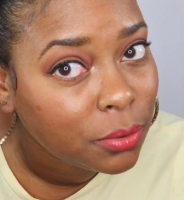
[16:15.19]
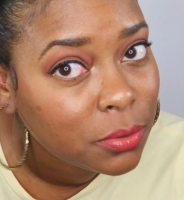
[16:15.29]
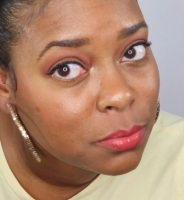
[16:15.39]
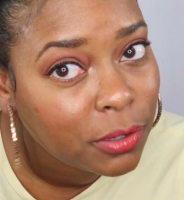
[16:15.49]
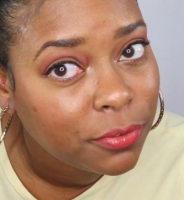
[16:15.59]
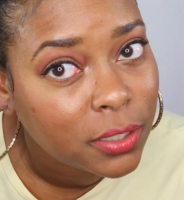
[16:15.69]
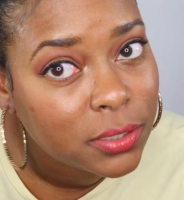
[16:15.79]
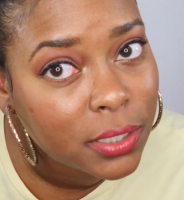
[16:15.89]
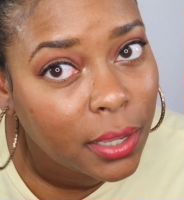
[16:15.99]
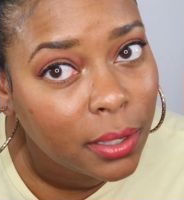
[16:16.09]
It was my
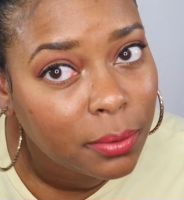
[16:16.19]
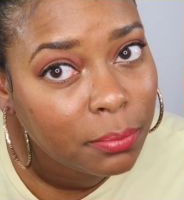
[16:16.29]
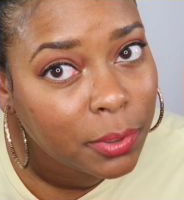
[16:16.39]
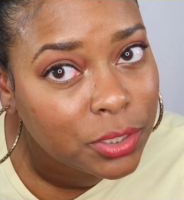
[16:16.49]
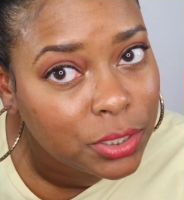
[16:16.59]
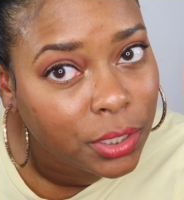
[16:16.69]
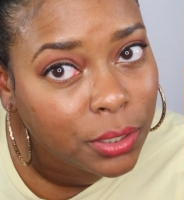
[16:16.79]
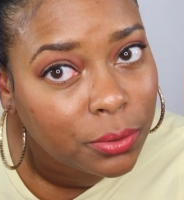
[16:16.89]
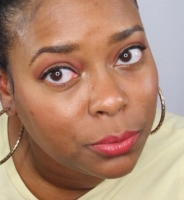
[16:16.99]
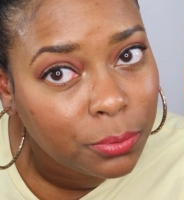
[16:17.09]
first time, but you
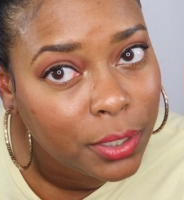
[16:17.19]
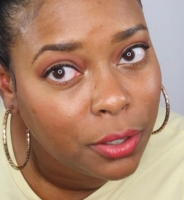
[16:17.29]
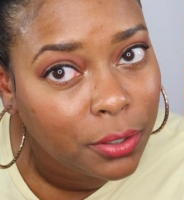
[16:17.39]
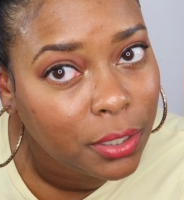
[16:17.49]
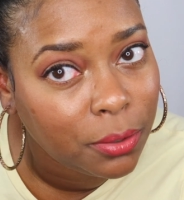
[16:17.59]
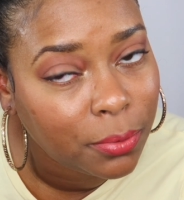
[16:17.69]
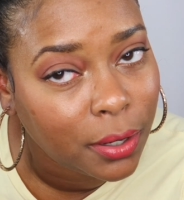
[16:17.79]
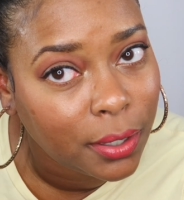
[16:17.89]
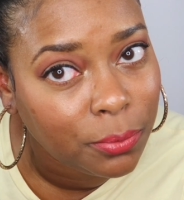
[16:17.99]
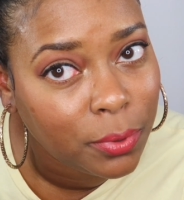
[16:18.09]
know, we gonna get it
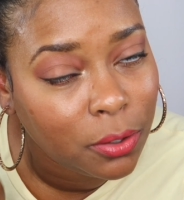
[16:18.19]
right.